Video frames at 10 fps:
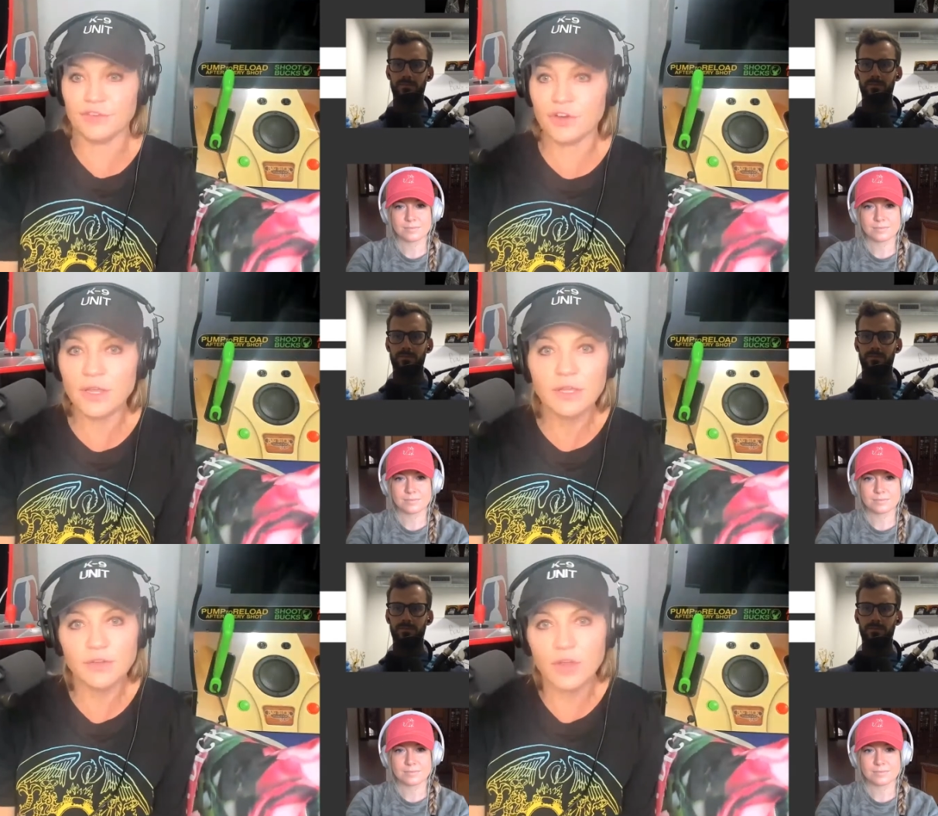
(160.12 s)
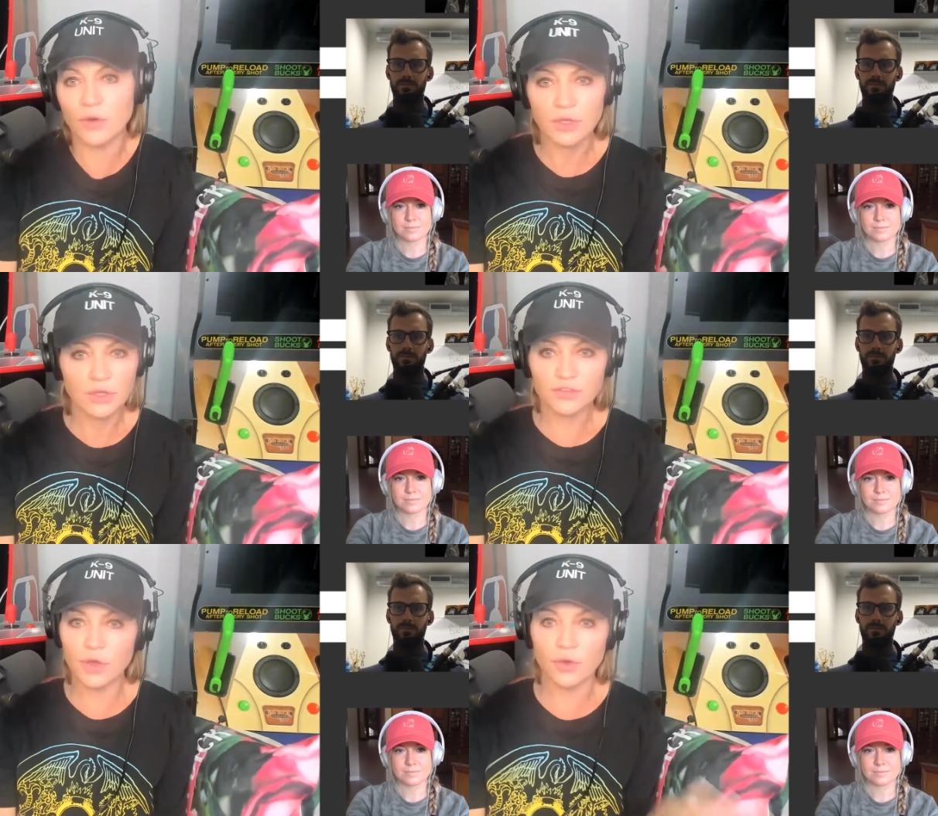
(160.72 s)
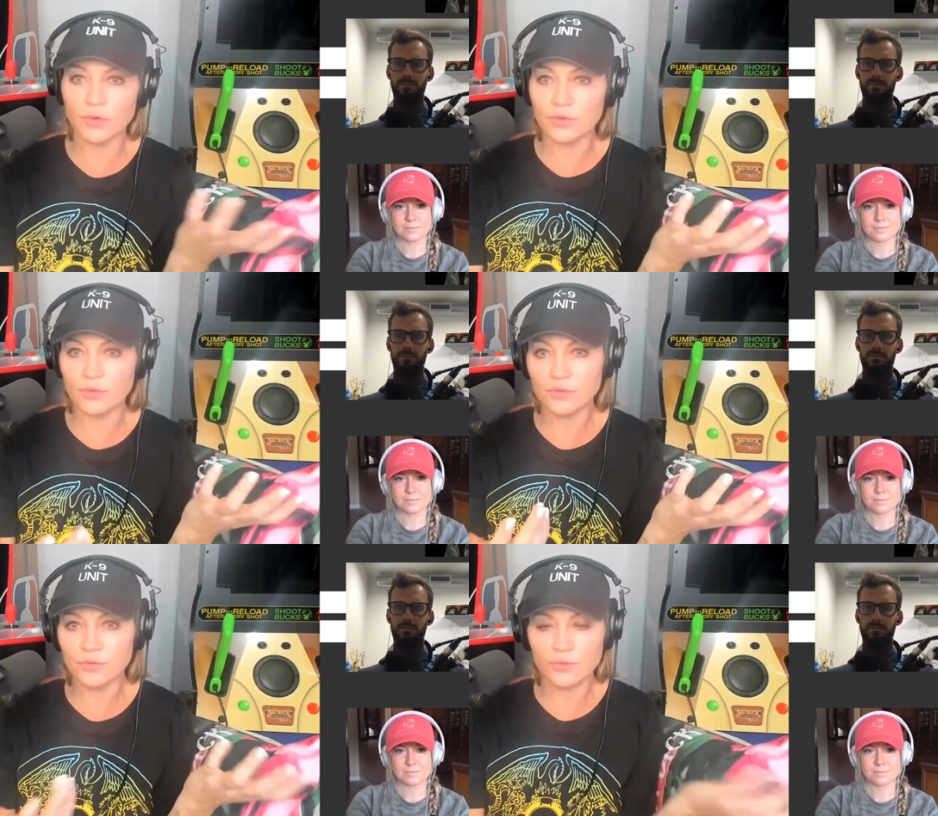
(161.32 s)
Speaker 1: Fury? No. So
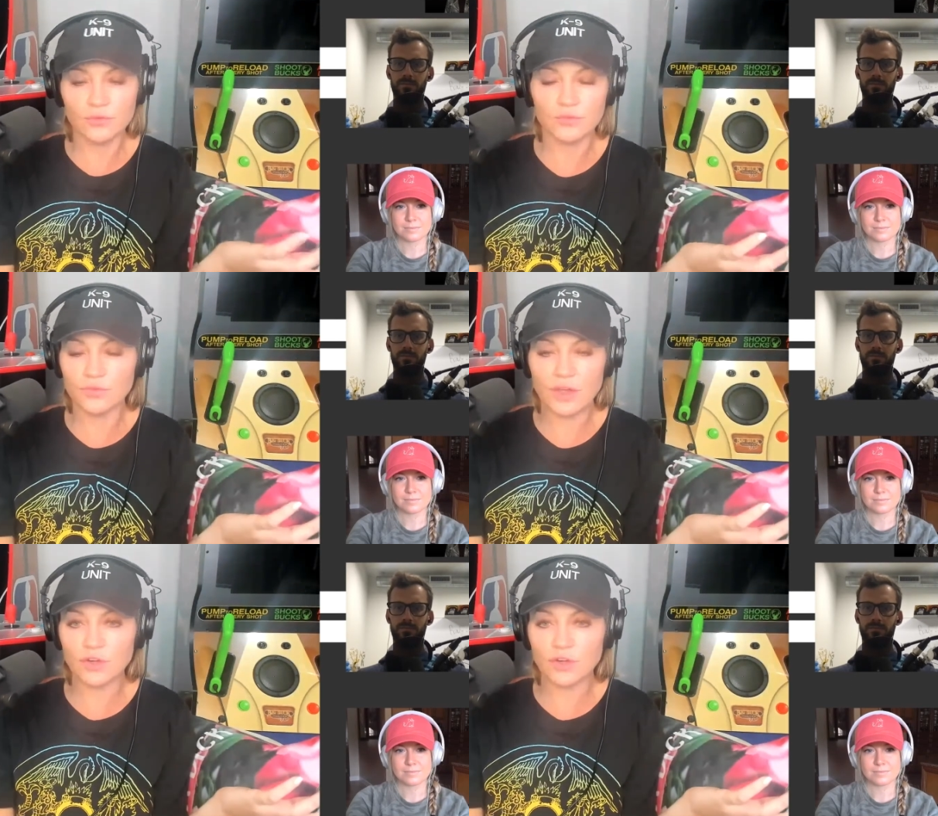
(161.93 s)
I